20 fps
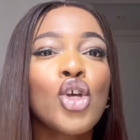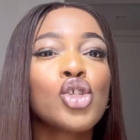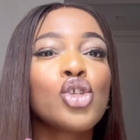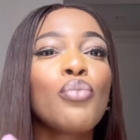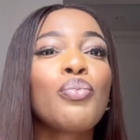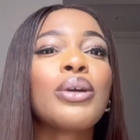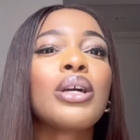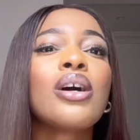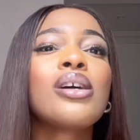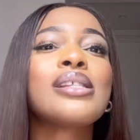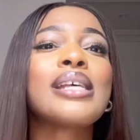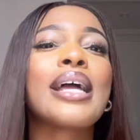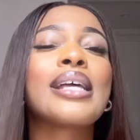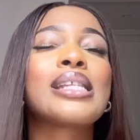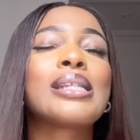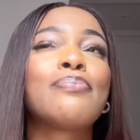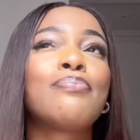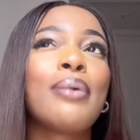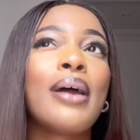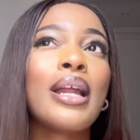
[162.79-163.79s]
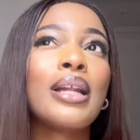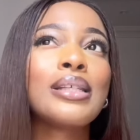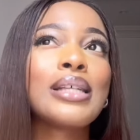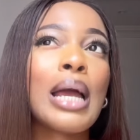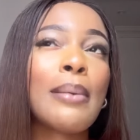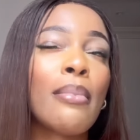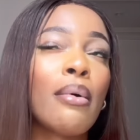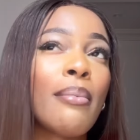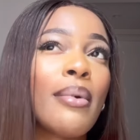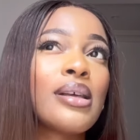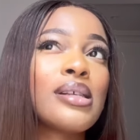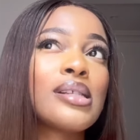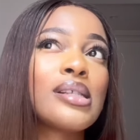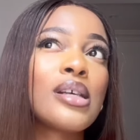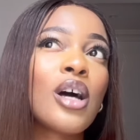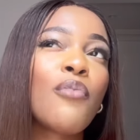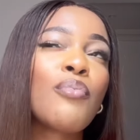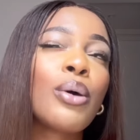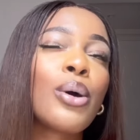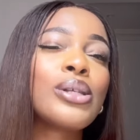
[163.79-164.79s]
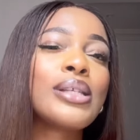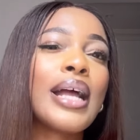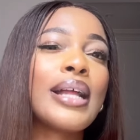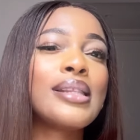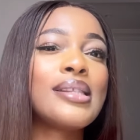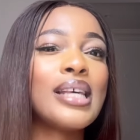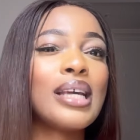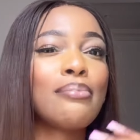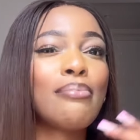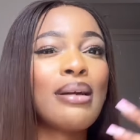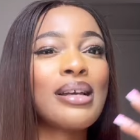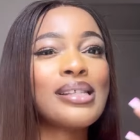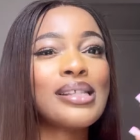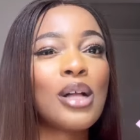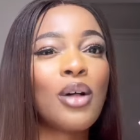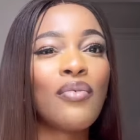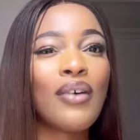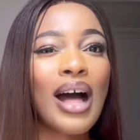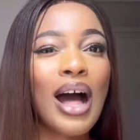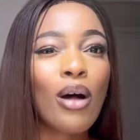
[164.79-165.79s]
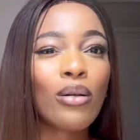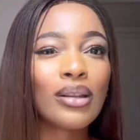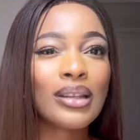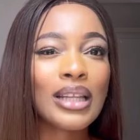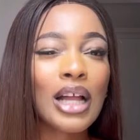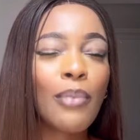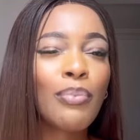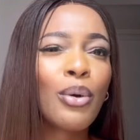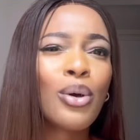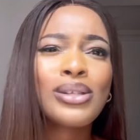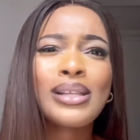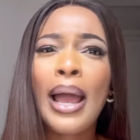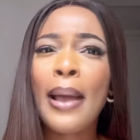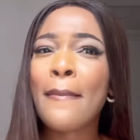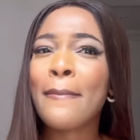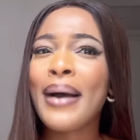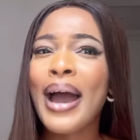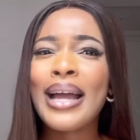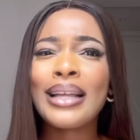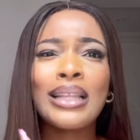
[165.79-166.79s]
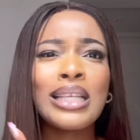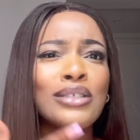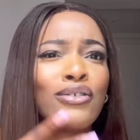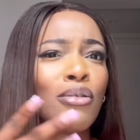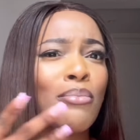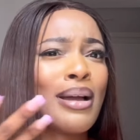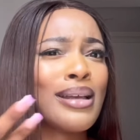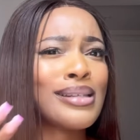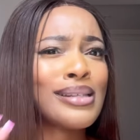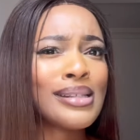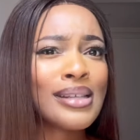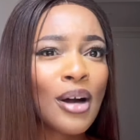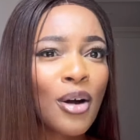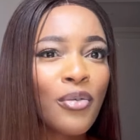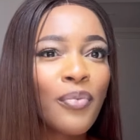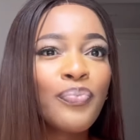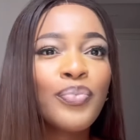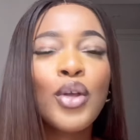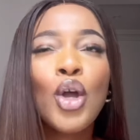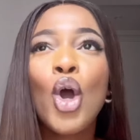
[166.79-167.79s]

So because I spend time by myself, because I take myself out now, because I buy things for myself,